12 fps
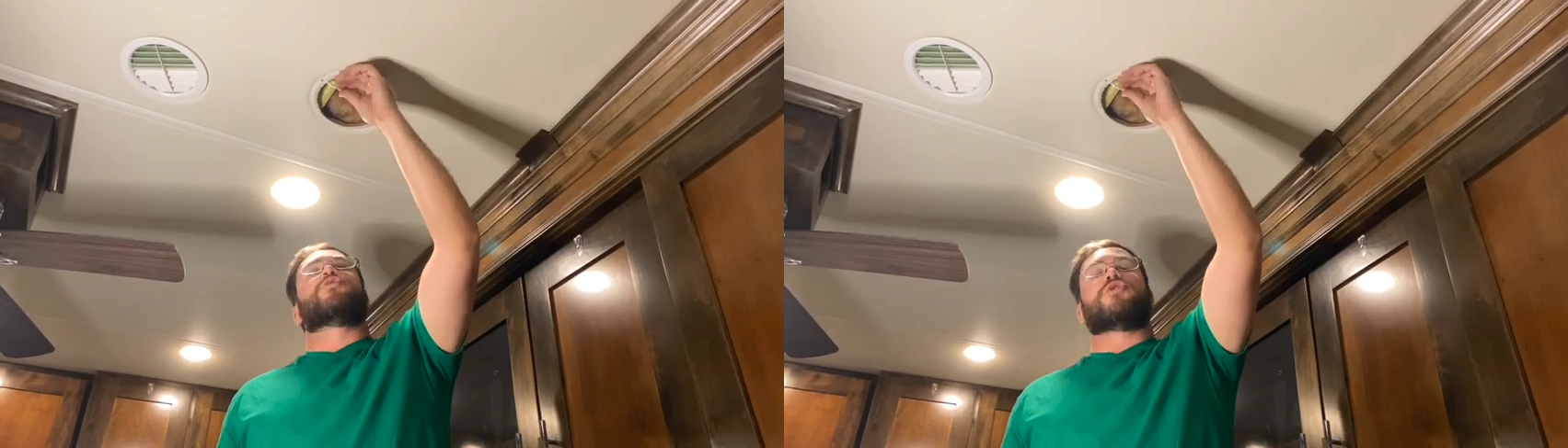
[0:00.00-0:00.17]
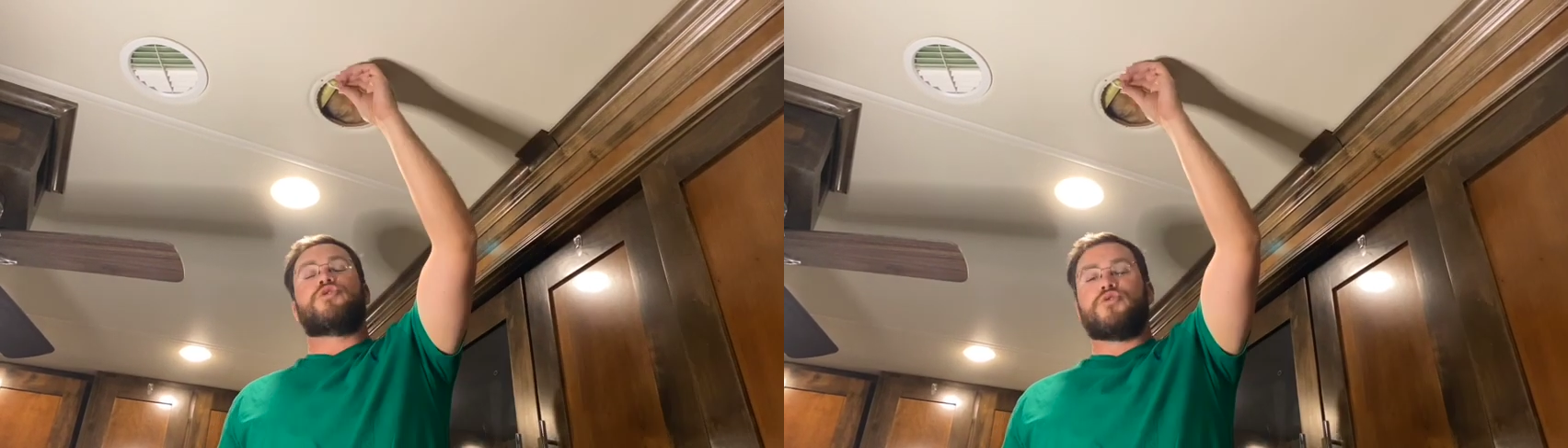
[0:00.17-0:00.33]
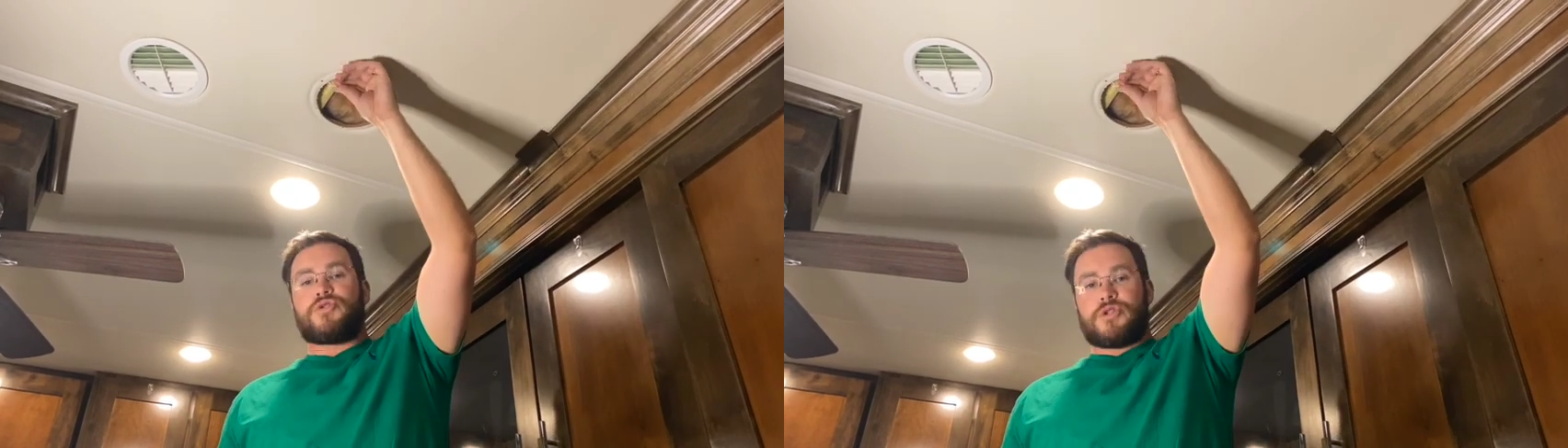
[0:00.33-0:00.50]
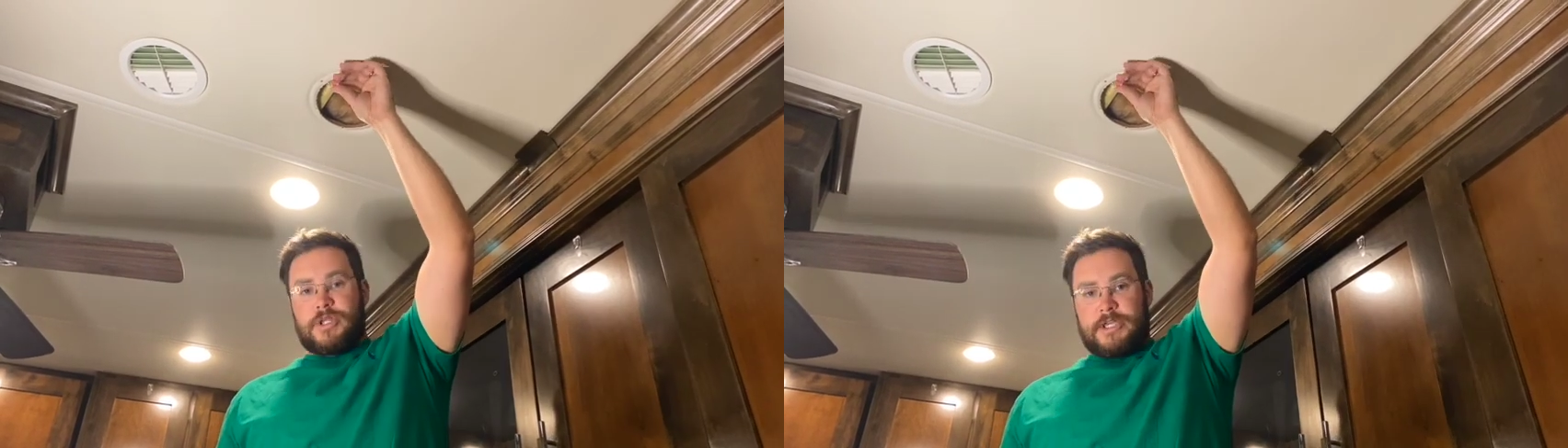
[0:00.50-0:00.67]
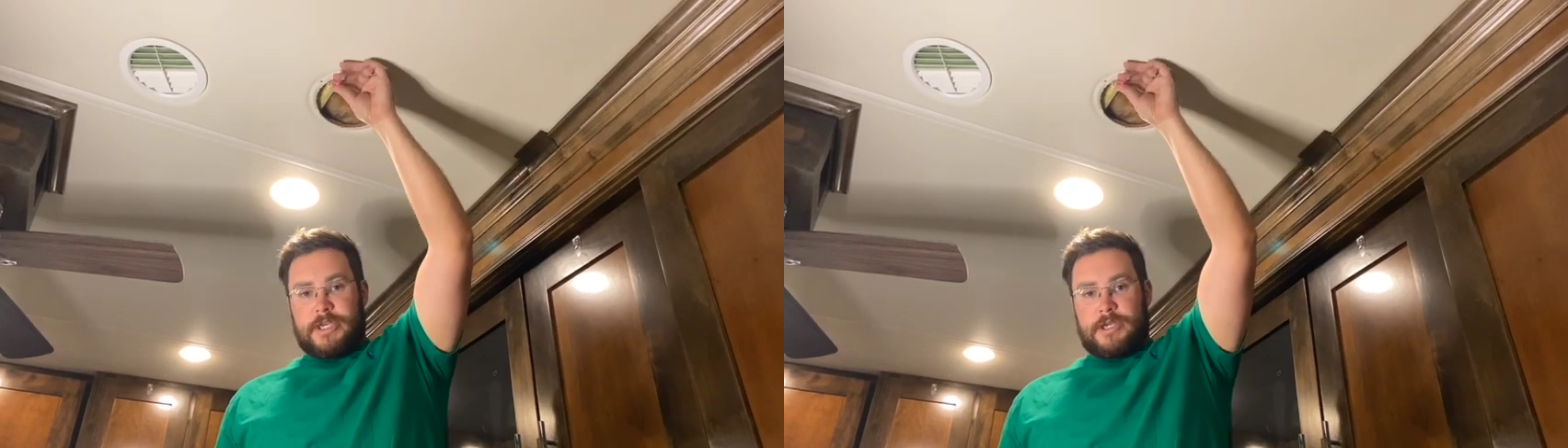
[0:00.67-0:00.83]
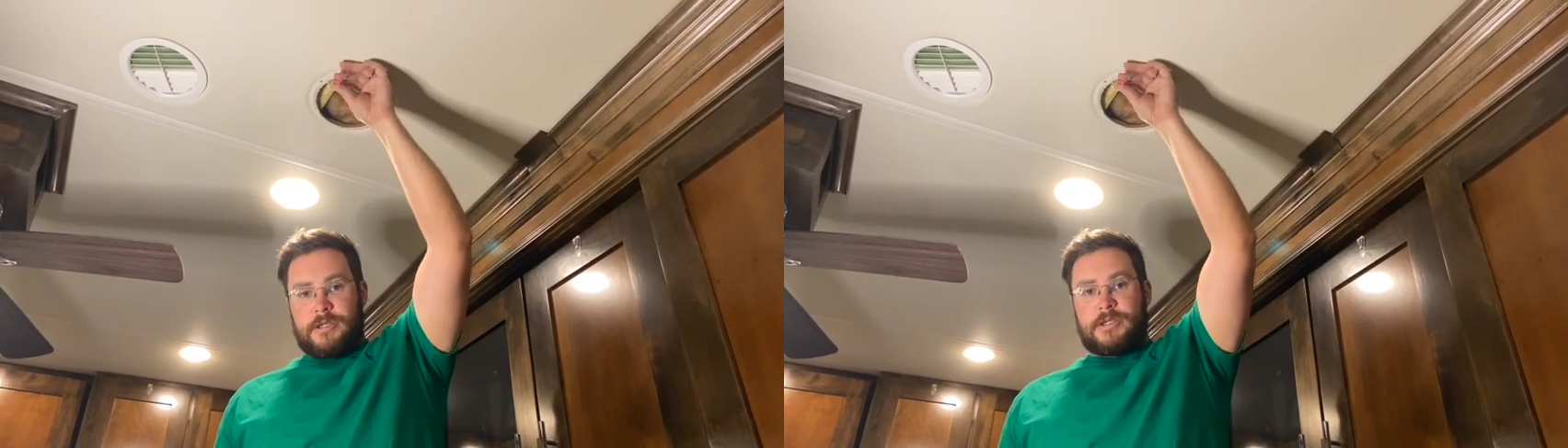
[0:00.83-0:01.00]

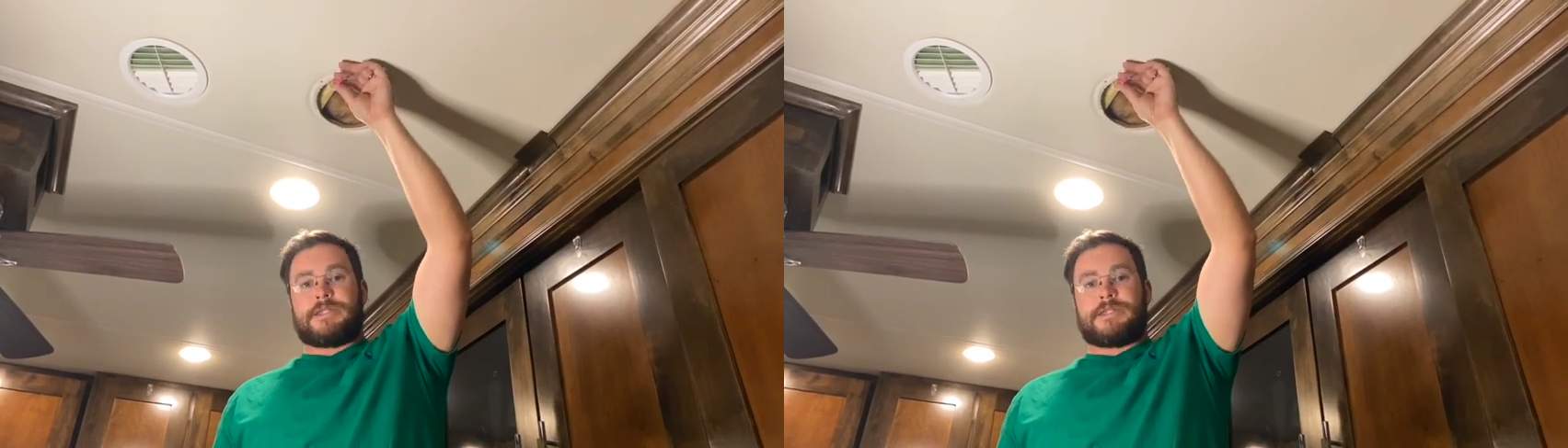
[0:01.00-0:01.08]
Usually,